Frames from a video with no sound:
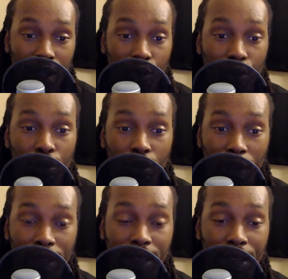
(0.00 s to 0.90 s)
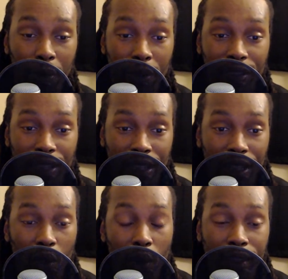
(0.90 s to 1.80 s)
cruiserweights that we've seen
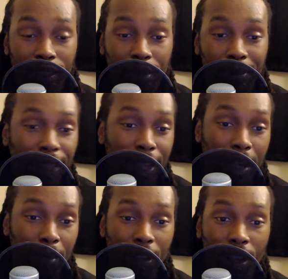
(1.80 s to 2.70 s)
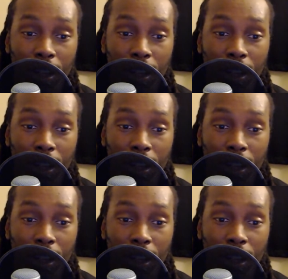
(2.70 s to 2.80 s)
in quite some time